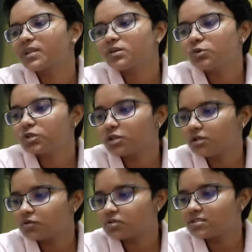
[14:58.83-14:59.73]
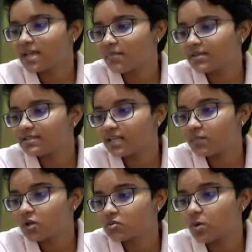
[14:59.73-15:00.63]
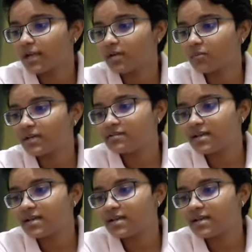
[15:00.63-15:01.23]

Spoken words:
Two solutions having same osmotic pressure